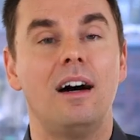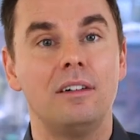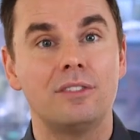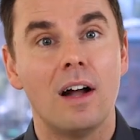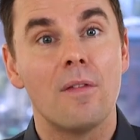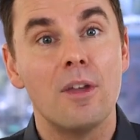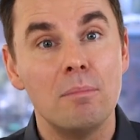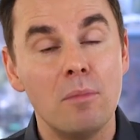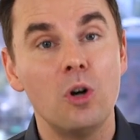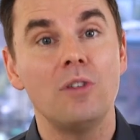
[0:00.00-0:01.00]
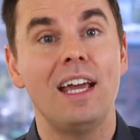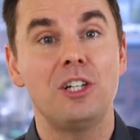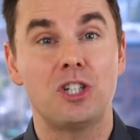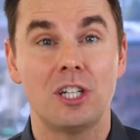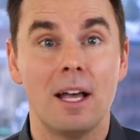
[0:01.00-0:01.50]
of The
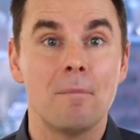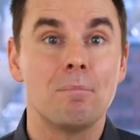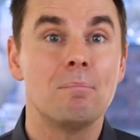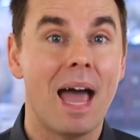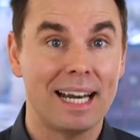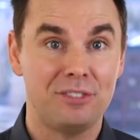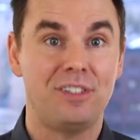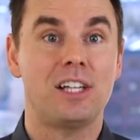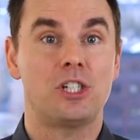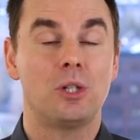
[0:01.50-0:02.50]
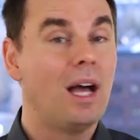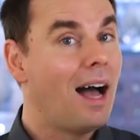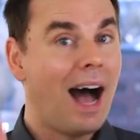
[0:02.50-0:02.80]
Motivation Manifesto.